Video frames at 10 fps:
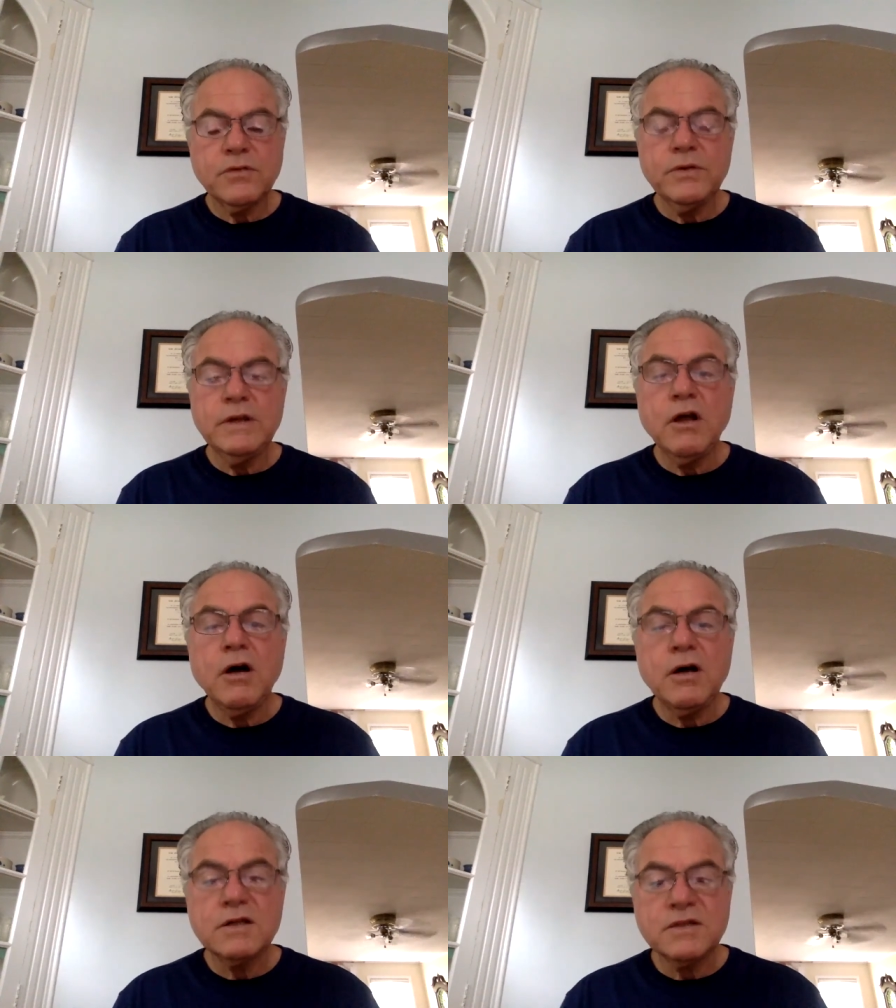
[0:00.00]
three
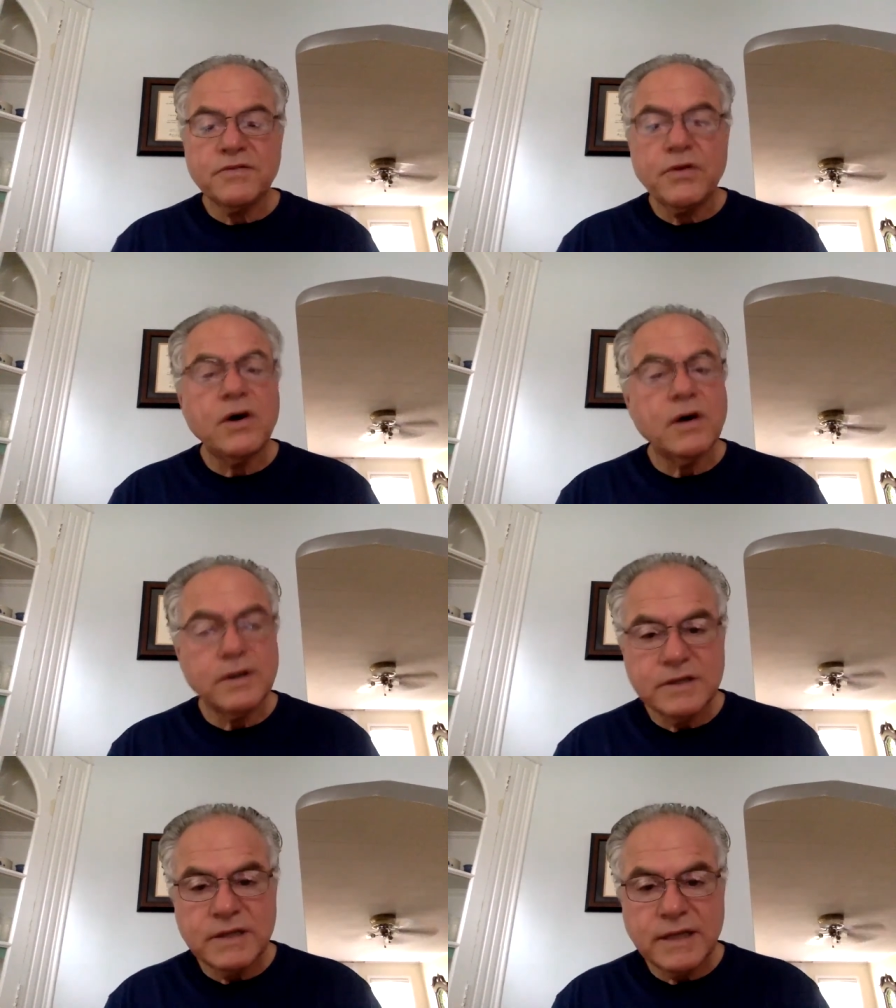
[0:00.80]
laws of thought,
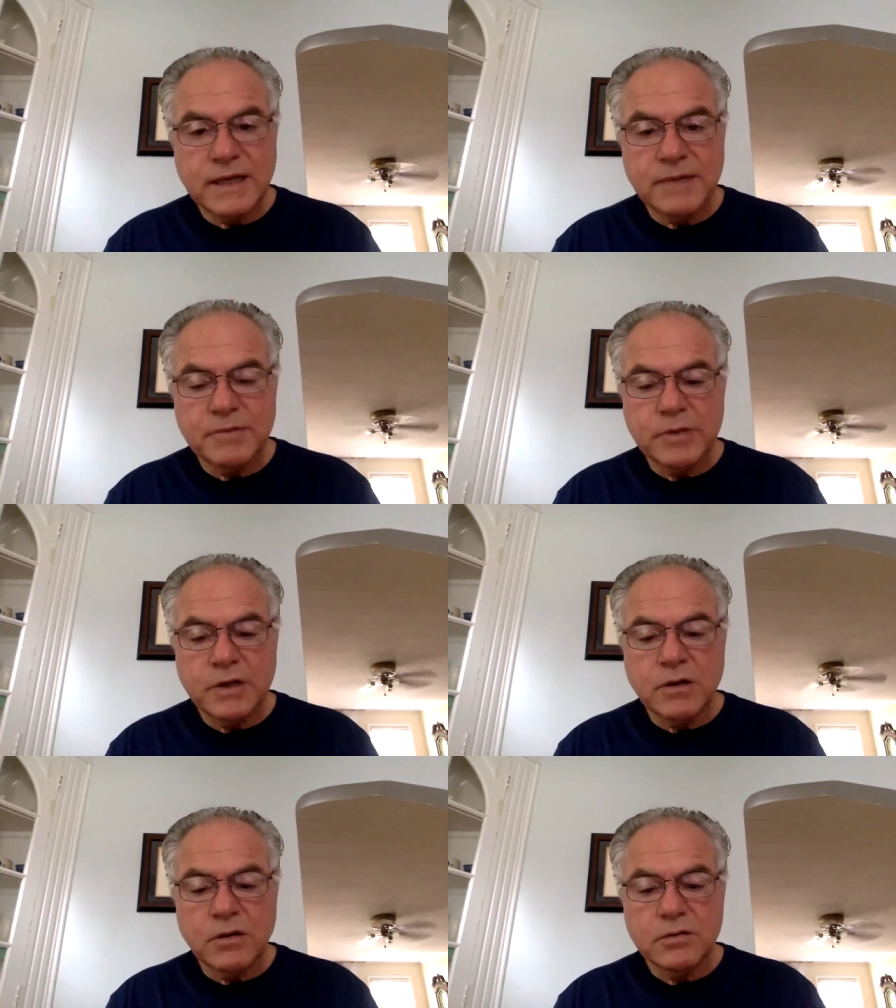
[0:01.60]
as they came to be
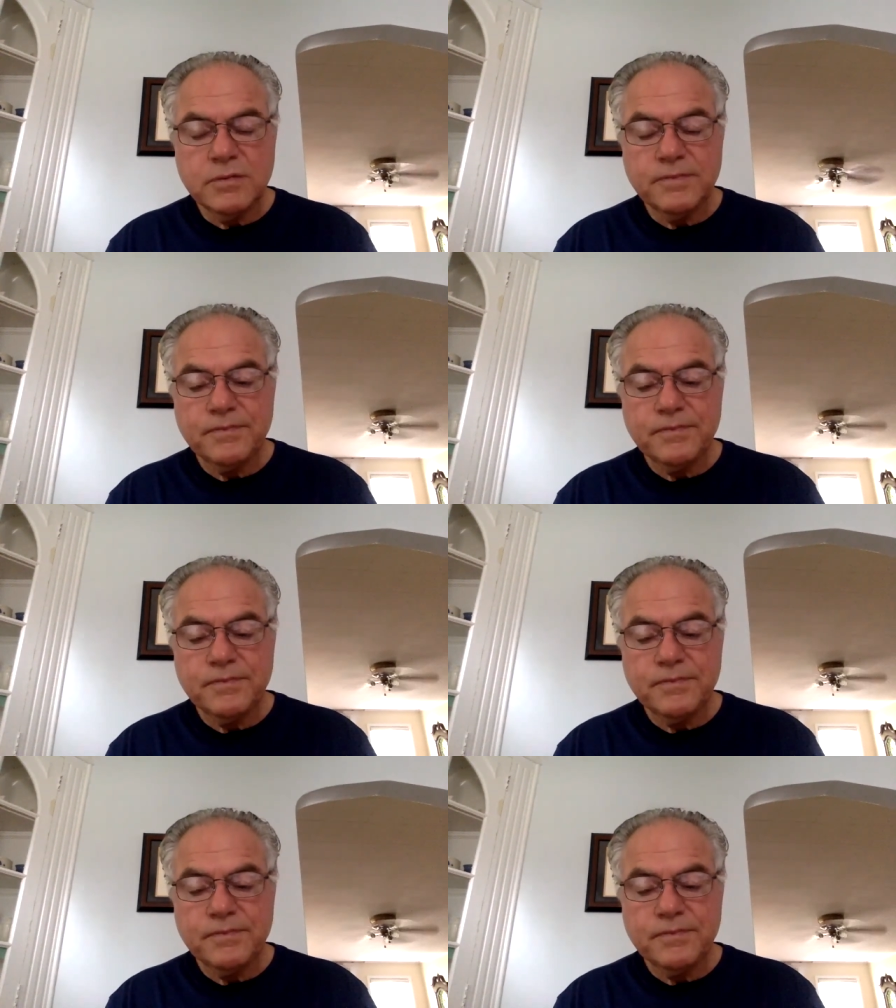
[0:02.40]
called.